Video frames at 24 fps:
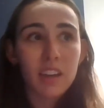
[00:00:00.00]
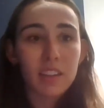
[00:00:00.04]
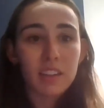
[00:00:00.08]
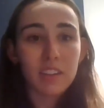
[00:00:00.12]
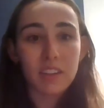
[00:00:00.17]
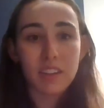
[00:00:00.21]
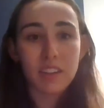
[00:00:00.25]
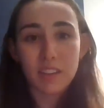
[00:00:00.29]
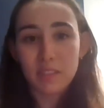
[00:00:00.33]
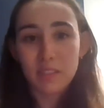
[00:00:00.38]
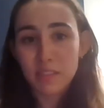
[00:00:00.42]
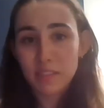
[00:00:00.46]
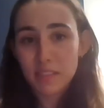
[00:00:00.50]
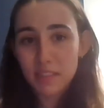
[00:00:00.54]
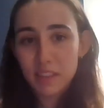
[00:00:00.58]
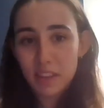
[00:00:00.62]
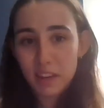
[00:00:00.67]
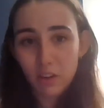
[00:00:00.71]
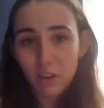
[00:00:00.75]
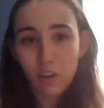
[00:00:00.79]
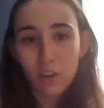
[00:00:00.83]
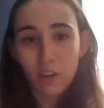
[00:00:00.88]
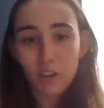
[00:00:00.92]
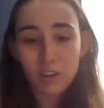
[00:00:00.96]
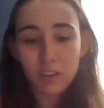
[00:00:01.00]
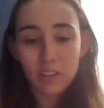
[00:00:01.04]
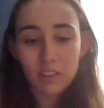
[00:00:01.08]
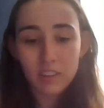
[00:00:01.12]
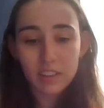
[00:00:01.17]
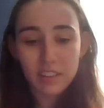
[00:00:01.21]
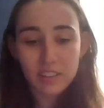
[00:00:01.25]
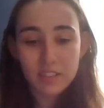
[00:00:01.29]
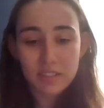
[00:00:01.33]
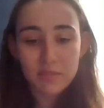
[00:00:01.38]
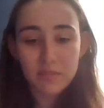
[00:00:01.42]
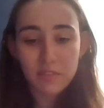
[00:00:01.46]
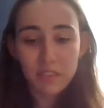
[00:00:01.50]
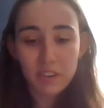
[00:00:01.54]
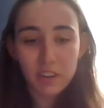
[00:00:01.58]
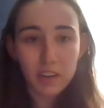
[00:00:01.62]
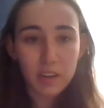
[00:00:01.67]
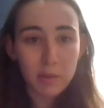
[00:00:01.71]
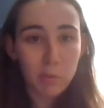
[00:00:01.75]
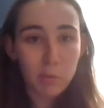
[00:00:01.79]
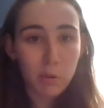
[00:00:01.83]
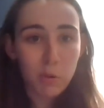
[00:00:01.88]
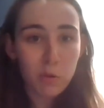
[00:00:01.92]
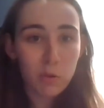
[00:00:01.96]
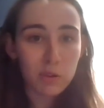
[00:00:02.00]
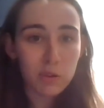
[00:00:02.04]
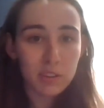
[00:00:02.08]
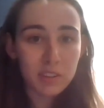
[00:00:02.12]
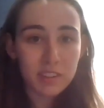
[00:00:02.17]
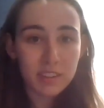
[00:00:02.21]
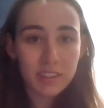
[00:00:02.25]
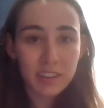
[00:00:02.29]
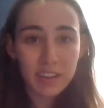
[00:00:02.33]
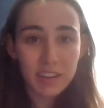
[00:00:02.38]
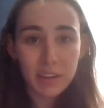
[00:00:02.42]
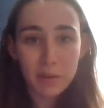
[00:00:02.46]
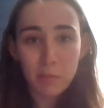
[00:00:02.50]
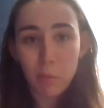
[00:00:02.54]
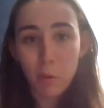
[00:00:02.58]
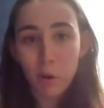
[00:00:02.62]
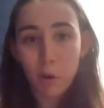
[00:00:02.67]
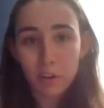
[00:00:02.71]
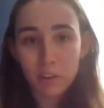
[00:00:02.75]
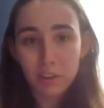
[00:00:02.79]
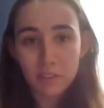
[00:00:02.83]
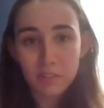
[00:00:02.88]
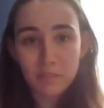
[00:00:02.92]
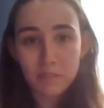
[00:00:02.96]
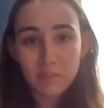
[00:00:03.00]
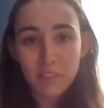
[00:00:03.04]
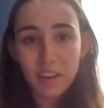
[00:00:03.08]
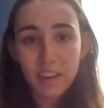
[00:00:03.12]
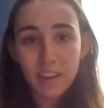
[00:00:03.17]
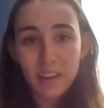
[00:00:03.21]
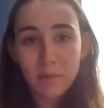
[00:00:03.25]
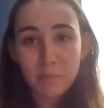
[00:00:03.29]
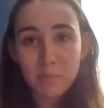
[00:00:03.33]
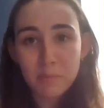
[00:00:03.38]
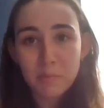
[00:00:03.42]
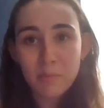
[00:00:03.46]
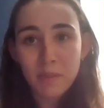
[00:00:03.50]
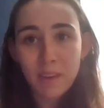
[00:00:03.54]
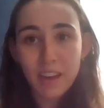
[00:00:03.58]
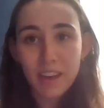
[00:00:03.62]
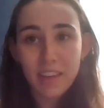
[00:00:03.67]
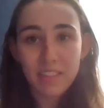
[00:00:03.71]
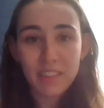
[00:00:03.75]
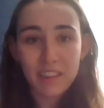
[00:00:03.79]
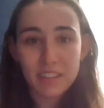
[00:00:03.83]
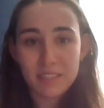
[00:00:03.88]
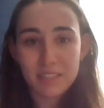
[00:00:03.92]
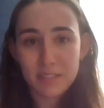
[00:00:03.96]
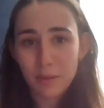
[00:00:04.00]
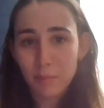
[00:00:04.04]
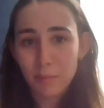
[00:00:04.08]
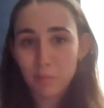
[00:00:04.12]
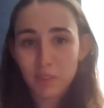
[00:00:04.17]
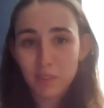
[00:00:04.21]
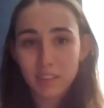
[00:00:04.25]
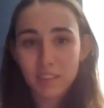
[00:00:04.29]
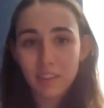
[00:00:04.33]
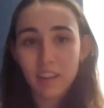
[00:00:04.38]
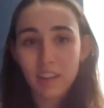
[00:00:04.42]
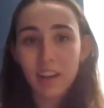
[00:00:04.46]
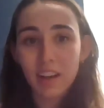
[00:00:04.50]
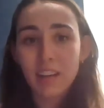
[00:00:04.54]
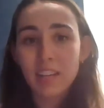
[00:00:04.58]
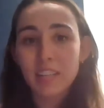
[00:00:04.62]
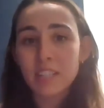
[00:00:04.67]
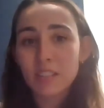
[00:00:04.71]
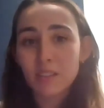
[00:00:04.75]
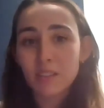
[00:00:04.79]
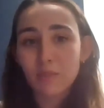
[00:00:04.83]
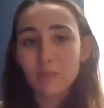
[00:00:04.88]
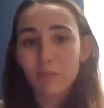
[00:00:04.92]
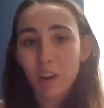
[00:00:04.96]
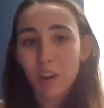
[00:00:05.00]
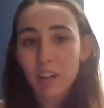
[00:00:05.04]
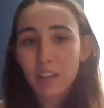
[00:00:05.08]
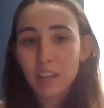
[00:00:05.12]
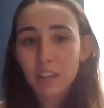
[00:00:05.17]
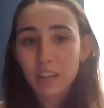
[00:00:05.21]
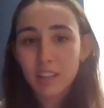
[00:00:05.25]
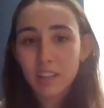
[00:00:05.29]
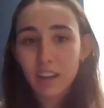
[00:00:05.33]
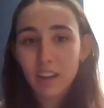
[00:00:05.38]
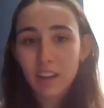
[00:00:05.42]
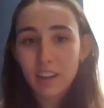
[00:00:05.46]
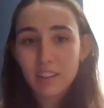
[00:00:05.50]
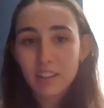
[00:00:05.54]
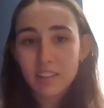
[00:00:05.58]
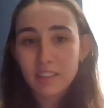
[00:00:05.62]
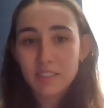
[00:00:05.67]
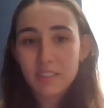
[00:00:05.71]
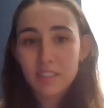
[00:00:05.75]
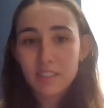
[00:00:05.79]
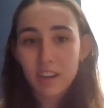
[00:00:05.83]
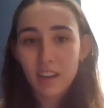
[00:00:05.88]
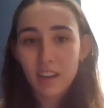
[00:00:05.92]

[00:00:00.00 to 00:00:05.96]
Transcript: like their art is very important and a part of them. And that's something that I didn't recognize